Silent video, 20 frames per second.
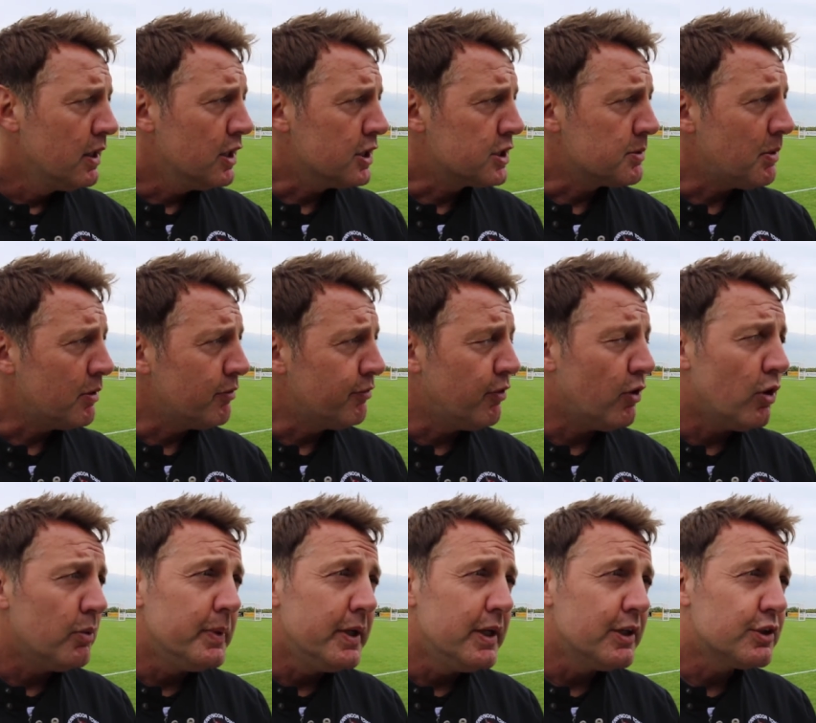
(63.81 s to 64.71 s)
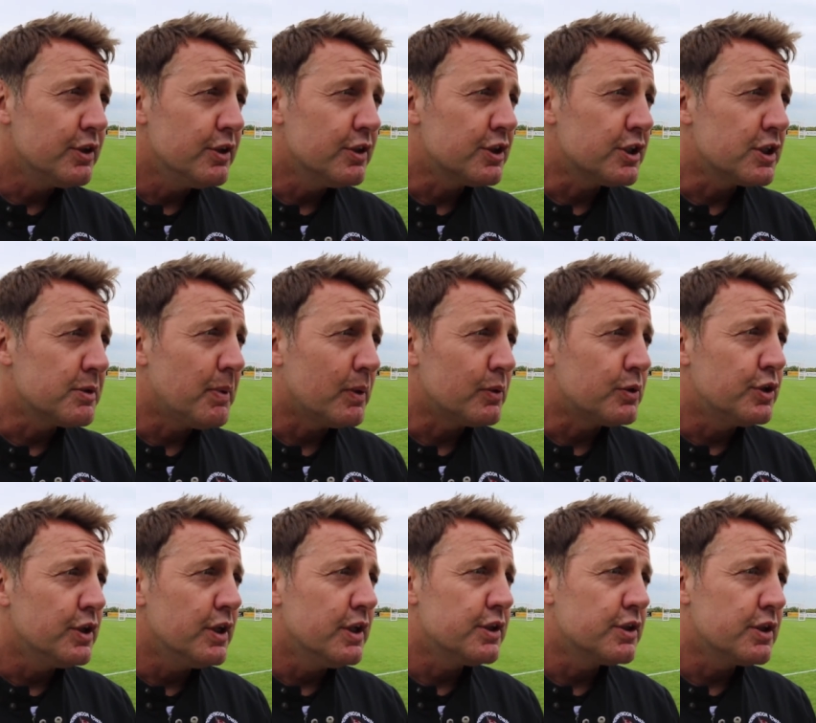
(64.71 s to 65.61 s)
It's about formations. It's about
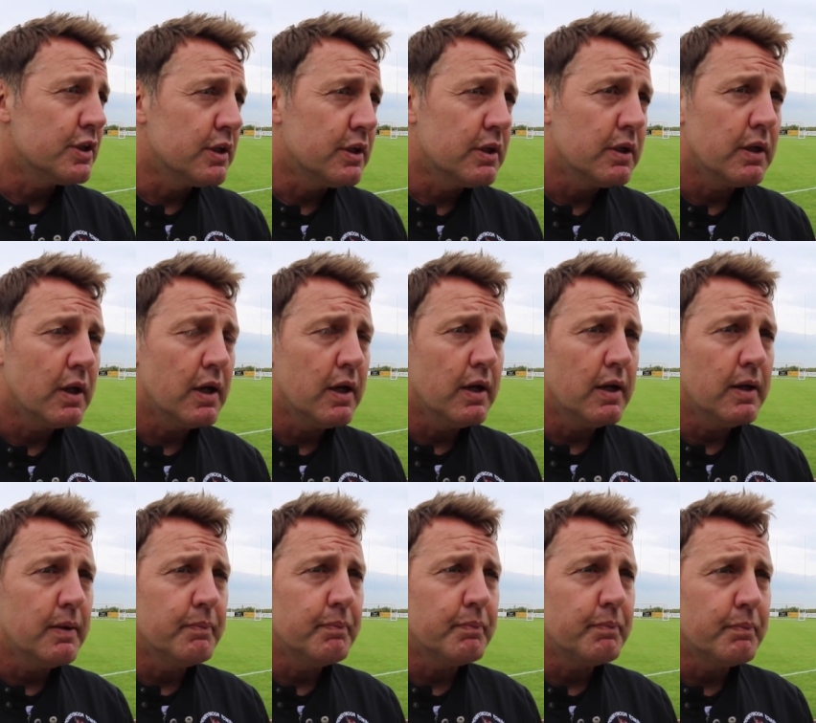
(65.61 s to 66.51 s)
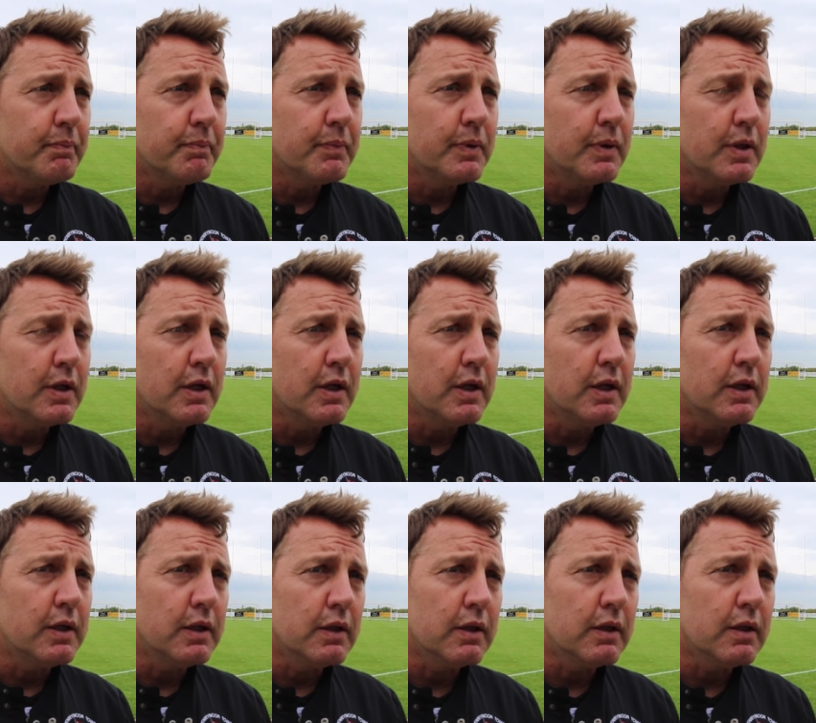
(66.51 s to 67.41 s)
changing the
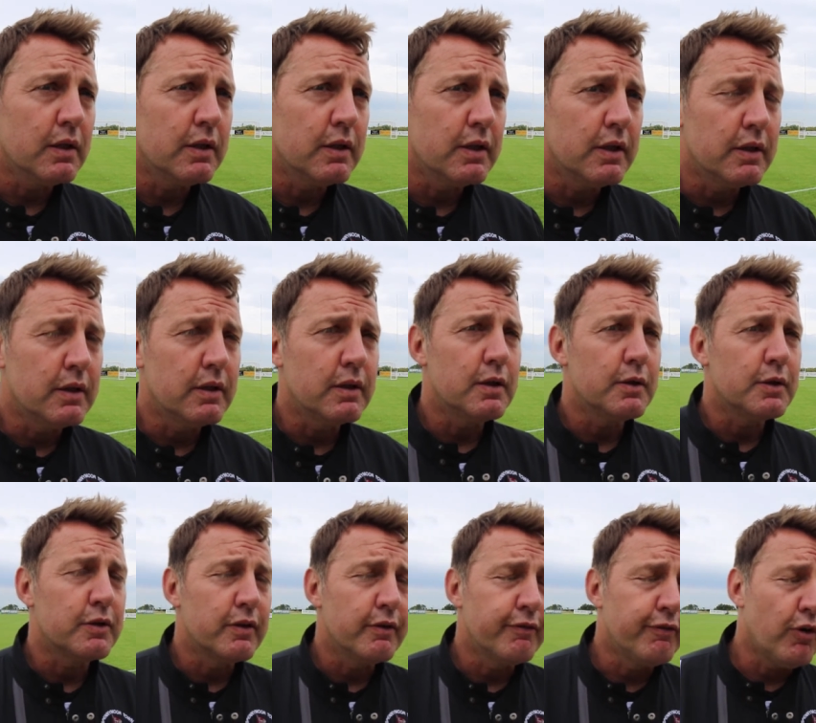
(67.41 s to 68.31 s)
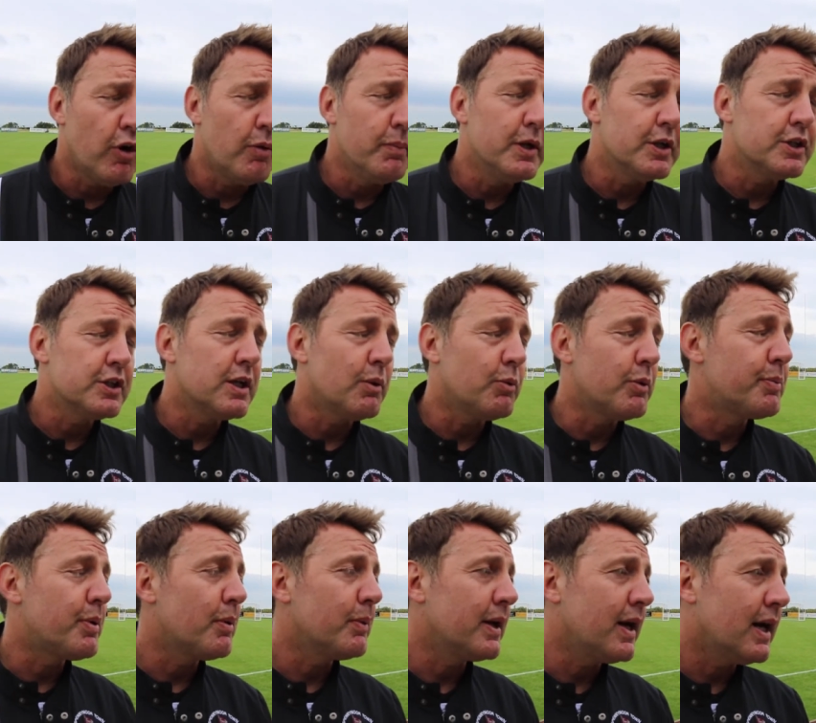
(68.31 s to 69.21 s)
formation that we
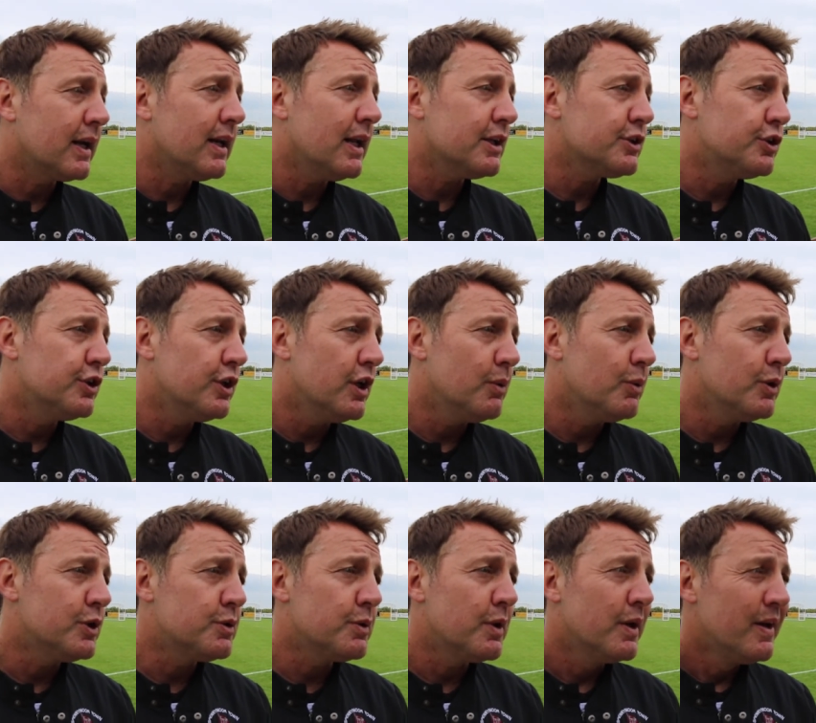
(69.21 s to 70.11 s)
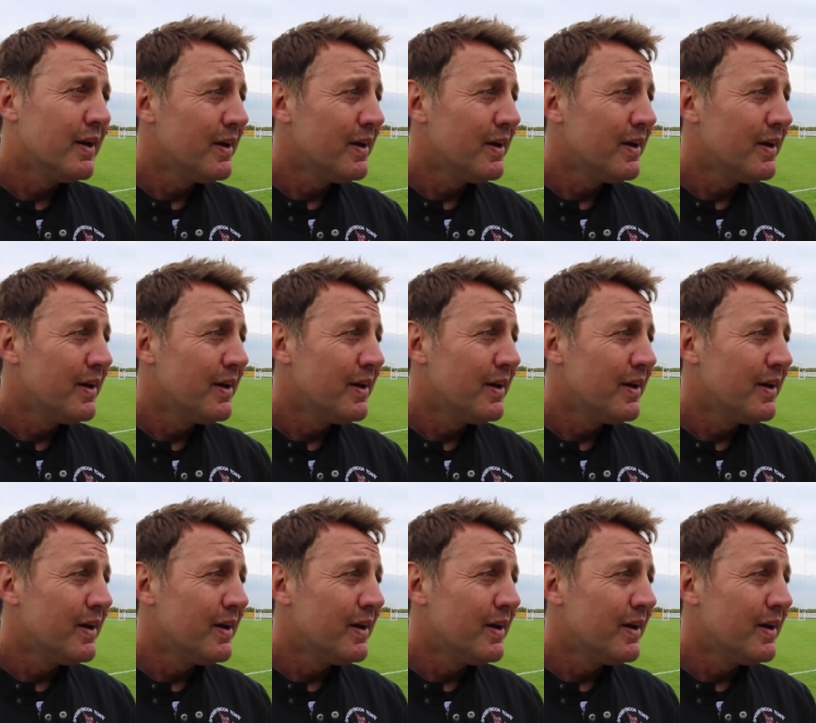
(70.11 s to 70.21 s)
probably had last year, which